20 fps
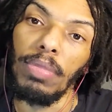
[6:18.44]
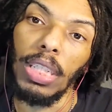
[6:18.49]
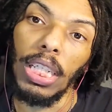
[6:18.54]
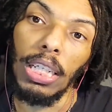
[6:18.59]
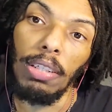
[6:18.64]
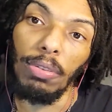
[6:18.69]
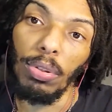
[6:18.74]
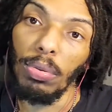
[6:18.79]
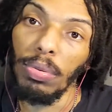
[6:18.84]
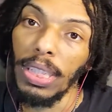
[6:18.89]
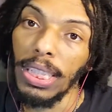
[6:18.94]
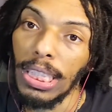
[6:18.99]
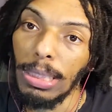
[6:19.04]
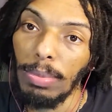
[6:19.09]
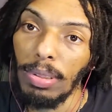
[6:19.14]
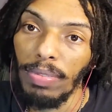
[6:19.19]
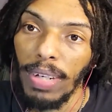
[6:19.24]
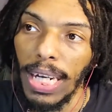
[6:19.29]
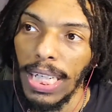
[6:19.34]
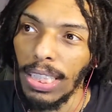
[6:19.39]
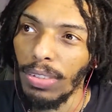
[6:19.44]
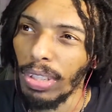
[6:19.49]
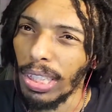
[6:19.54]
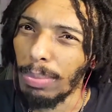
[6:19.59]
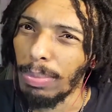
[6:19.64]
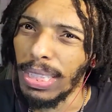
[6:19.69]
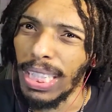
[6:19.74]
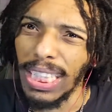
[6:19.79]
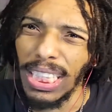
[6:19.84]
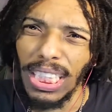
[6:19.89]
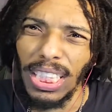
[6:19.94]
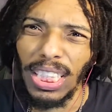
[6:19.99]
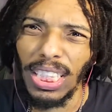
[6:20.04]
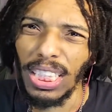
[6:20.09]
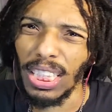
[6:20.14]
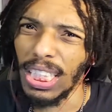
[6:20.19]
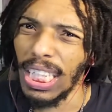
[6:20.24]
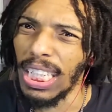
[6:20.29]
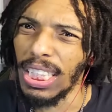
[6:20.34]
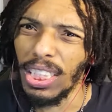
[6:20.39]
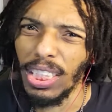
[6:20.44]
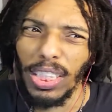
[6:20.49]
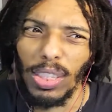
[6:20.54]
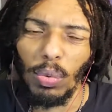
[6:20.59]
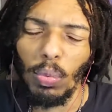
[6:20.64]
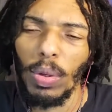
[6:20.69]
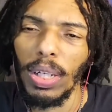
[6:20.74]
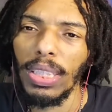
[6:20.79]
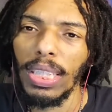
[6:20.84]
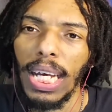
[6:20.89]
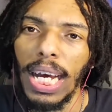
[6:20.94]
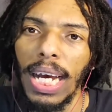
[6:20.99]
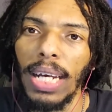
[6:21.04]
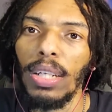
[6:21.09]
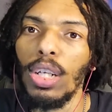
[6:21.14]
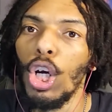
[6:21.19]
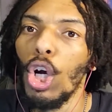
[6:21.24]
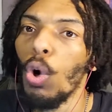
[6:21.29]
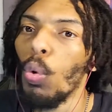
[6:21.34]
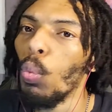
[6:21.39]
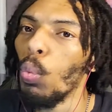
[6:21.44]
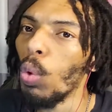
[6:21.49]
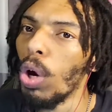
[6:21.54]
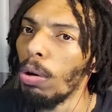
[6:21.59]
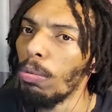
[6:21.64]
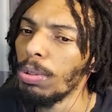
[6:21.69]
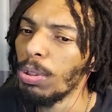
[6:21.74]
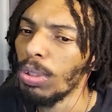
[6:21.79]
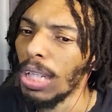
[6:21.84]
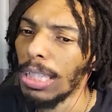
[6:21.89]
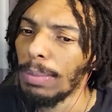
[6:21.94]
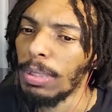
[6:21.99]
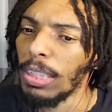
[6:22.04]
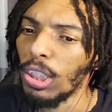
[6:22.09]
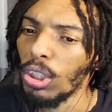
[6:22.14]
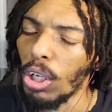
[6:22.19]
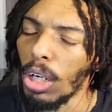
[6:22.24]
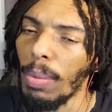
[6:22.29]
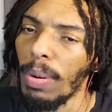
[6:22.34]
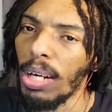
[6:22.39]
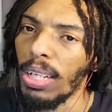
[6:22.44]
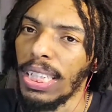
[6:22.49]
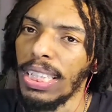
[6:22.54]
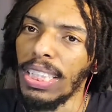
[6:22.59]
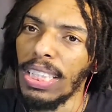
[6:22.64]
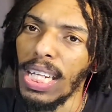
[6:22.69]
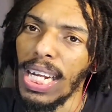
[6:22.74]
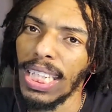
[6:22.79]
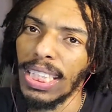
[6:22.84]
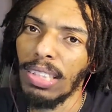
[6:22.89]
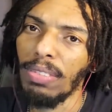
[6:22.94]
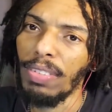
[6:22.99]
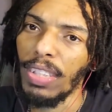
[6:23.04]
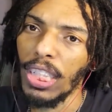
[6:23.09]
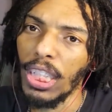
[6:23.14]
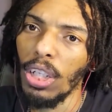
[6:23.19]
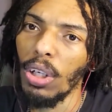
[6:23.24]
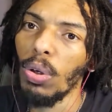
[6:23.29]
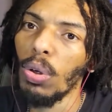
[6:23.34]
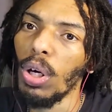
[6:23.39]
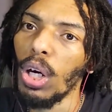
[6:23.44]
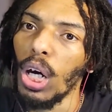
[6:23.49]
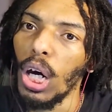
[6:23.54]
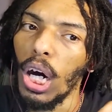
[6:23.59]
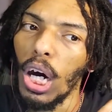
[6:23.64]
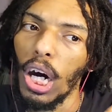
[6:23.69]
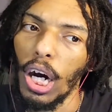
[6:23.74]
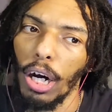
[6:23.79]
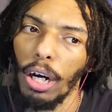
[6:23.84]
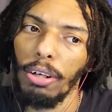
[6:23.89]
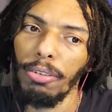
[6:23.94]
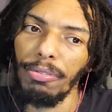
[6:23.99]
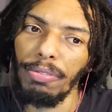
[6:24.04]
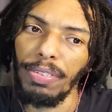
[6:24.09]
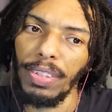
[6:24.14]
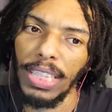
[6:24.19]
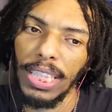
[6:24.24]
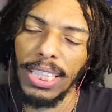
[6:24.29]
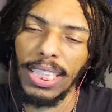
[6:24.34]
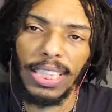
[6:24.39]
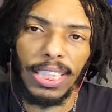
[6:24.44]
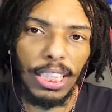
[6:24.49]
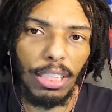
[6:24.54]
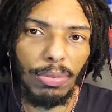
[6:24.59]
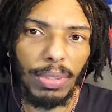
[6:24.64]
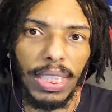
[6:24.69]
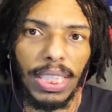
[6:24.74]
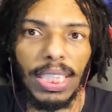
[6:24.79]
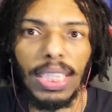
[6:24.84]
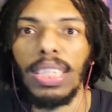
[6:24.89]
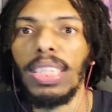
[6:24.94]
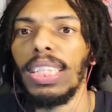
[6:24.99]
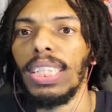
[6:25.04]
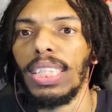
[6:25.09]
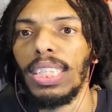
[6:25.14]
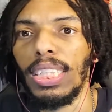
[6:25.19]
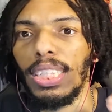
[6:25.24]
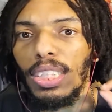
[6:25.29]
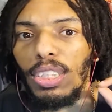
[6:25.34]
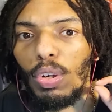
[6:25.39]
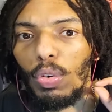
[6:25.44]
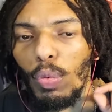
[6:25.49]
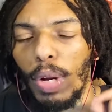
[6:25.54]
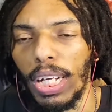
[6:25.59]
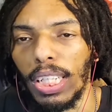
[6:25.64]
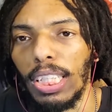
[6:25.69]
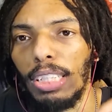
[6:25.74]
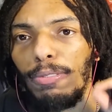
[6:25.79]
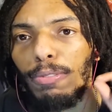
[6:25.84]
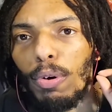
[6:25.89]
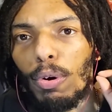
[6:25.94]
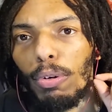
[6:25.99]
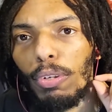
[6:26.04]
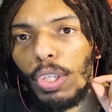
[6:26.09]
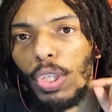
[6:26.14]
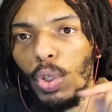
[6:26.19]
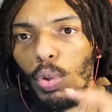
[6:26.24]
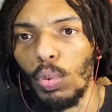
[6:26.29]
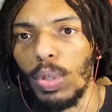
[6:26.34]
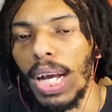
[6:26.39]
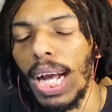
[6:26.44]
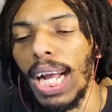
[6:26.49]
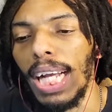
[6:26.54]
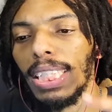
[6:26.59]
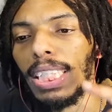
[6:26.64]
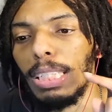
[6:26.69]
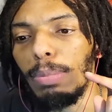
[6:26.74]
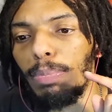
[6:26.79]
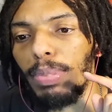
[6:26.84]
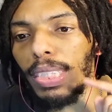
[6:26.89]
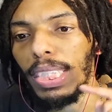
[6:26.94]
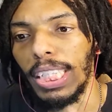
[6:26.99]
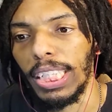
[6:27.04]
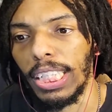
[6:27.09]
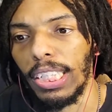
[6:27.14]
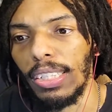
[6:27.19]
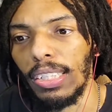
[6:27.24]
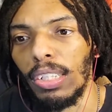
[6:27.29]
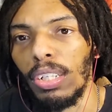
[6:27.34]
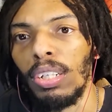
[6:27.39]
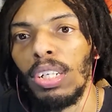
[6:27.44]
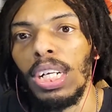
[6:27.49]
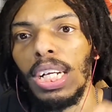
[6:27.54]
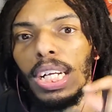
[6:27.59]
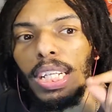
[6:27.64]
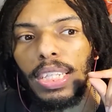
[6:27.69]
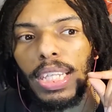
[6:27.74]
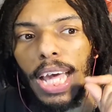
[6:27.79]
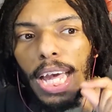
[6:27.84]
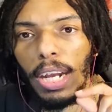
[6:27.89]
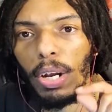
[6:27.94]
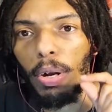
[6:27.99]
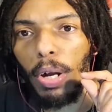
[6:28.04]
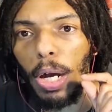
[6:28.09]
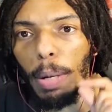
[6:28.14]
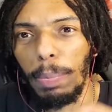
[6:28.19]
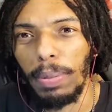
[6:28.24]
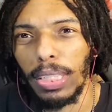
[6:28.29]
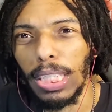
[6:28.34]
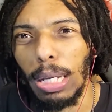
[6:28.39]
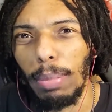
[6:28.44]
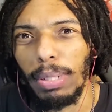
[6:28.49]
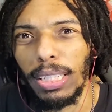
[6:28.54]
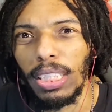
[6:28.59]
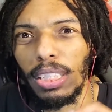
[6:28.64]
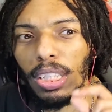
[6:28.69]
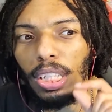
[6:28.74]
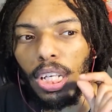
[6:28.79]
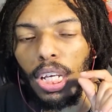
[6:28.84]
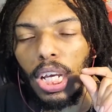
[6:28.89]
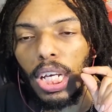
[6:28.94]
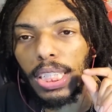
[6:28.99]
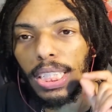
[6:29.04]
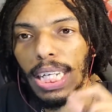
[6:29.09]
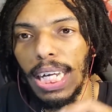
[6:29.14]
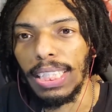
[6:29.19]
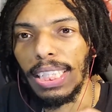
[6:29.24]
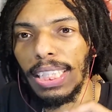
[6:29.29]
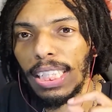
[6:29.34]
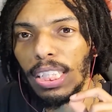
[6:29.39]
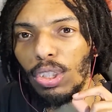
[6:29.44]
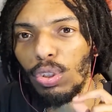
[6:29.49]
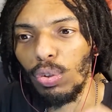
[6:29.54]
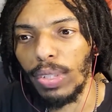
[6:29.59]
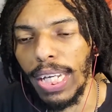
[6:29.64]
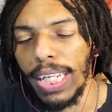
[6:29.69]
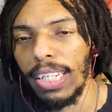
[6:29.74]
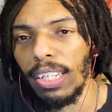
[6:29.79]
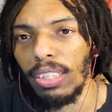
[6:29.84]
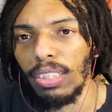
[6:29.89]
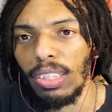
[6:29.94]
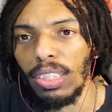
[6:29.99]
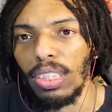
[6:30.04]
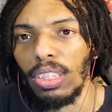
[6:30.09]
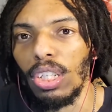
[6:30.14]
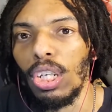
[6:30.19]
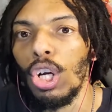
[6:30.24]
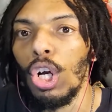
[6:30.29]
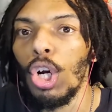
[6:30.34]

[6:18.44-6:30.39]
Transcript: If you need some advice, recommendations, suggestions, and whatnot, what would you like me to talk about in the next video of this series? This is directly for you guys in particular that are up and coming content creators,